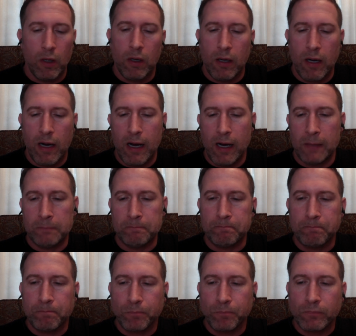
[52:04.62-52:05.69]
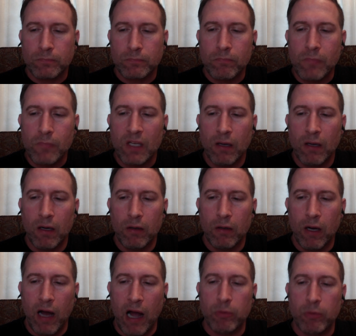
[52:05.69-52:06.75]
I
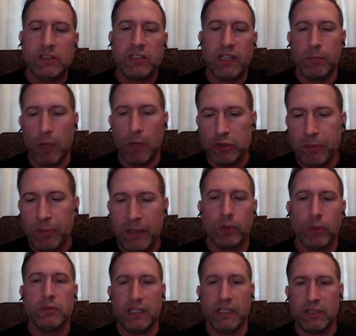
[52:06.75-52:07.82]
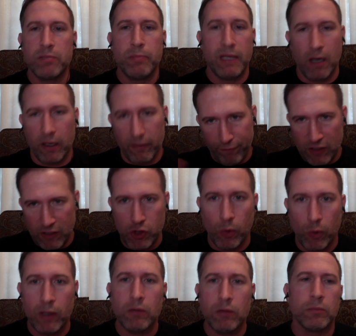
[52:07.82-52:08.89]
would say most people need to be on a fish
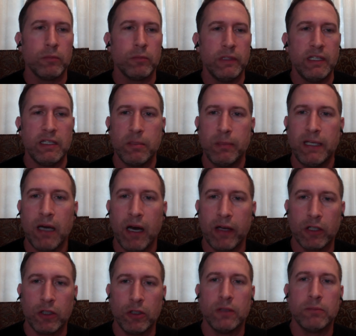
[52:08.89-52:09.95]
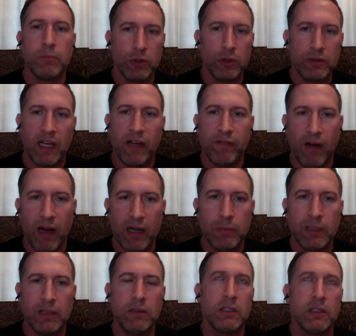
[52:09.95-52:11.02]
oil, need to be on a good multivitamin.